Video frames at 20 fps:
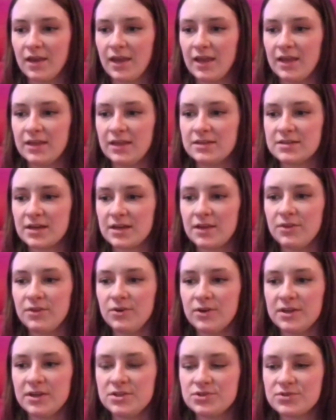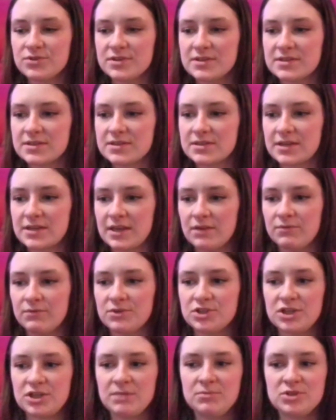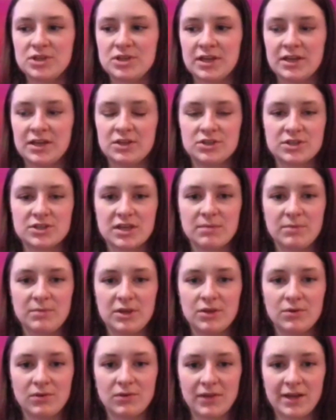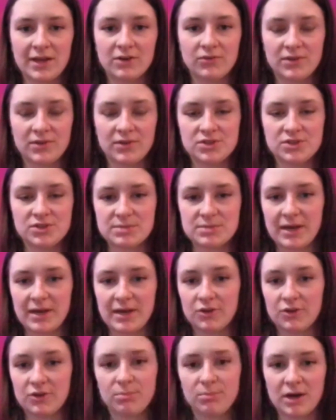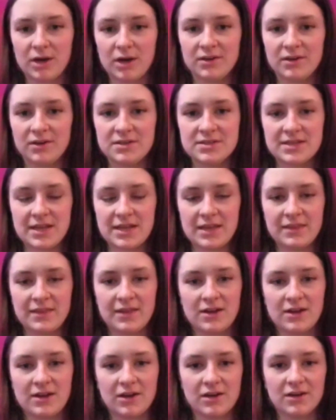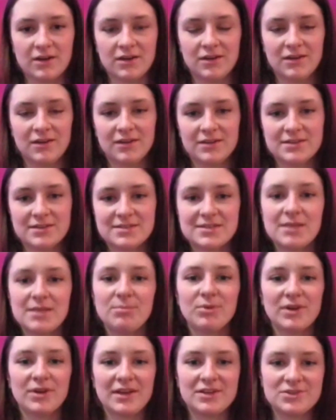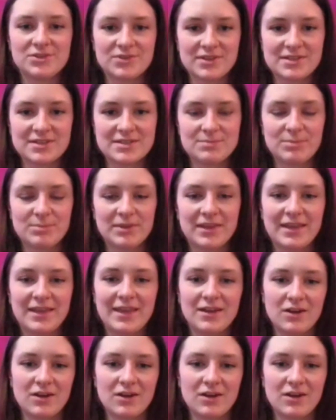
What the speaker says: And other interests and regime change can be unilateral interests by other partners that are separate interests, but they